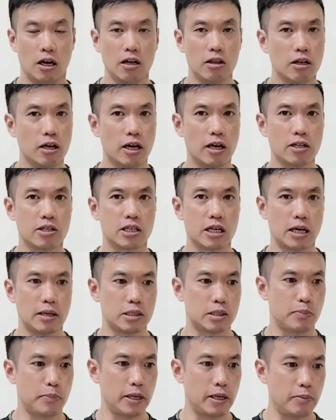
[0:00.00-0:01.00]
A lot of
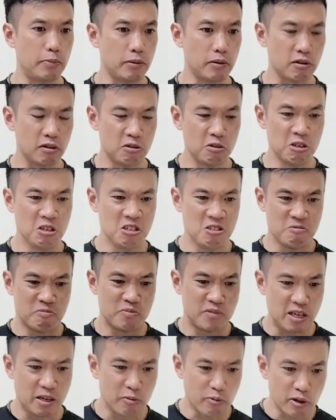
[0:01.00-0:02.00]
times people,
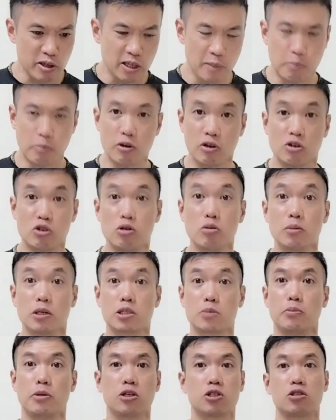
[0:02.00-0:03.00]
they really put too
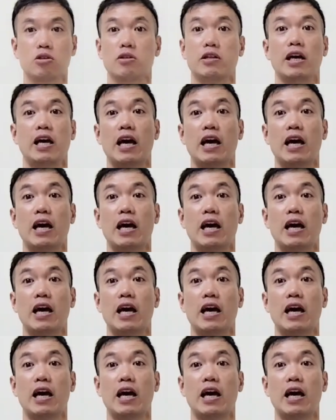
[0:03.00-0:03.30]
much muscle.